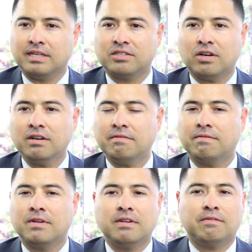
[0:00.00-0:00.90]
It started
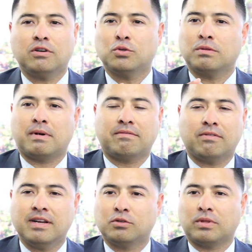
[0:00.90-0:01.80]
first with my
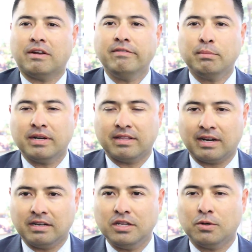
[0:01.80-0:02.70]
friends, with everybody that
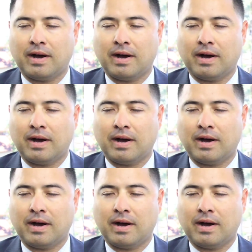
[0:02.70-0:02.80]
I knew.